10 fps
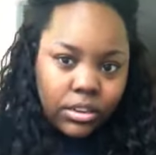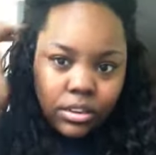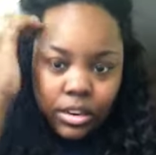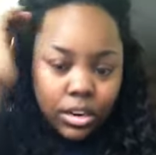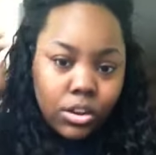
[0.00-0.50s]

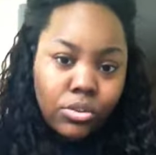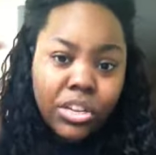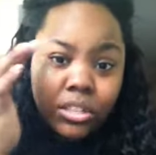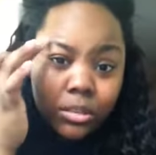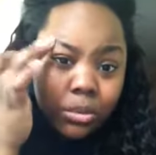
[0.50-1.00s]
and I know you
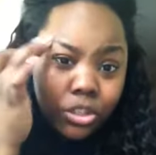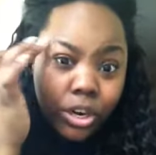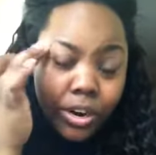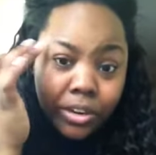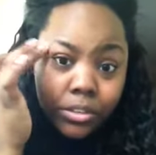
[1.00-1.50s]
can see my
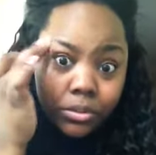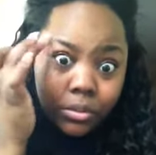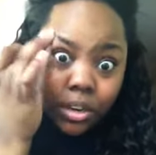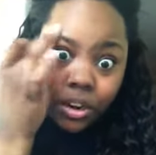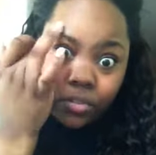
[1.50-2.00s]
tracks,
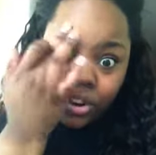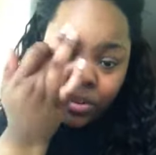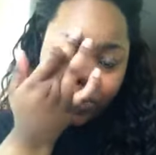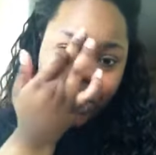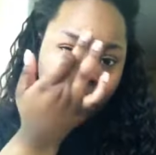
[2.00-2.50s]
whatever.